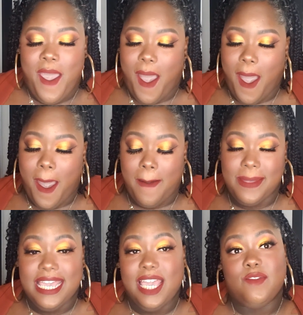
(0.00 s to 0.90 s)

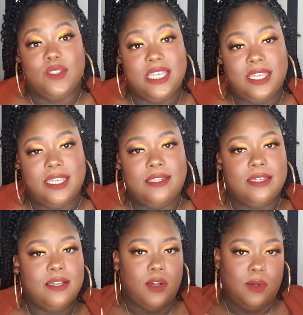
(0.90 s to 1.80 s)
If you didn't,
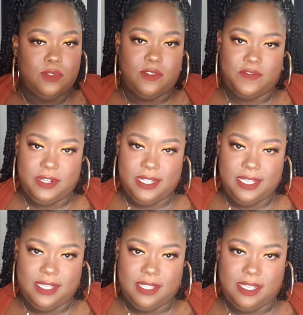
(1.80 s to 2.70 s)
hold off on that
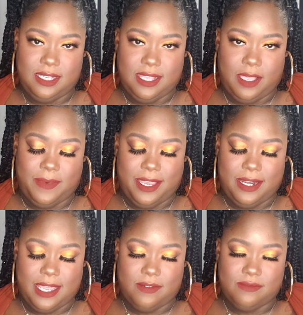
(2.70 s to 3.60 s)
dislike button
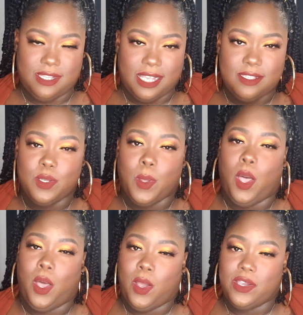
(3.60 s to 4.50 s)
now. That's a little
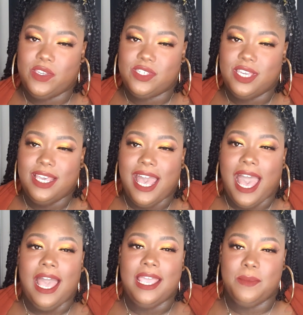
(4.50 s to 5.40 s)
harsh.
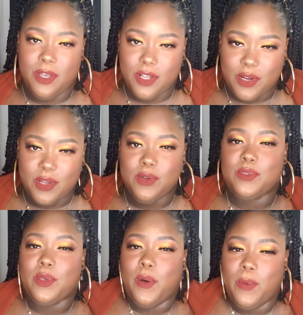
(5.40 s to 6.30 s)
I am a girl who's
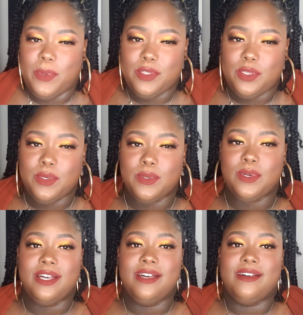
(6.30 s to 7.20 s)
open to
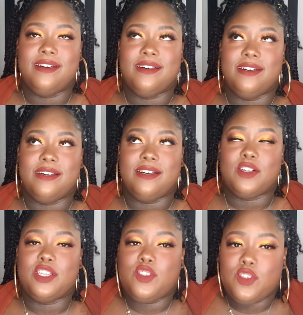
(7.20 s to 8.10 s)

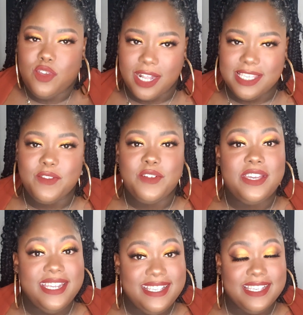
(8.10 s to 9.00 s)
constructive
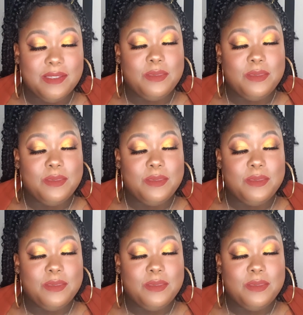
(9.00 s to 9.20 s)
criticism,